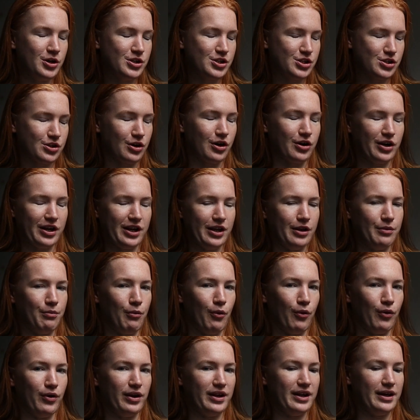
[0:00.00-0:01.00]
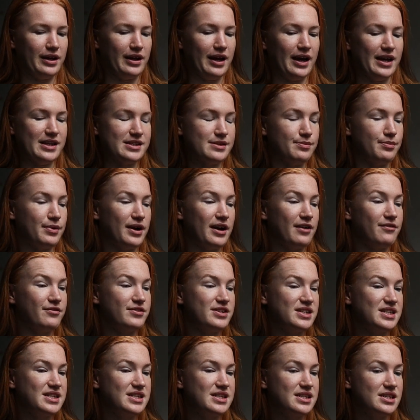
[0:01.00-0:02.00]
start in the morning as a
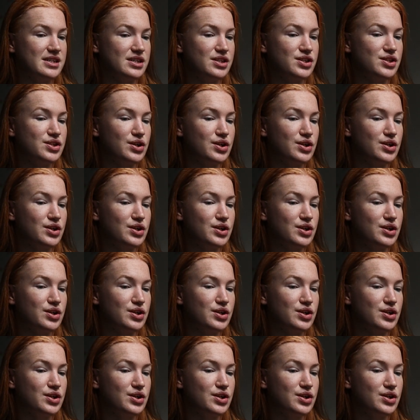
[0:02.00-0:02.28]
breakfast.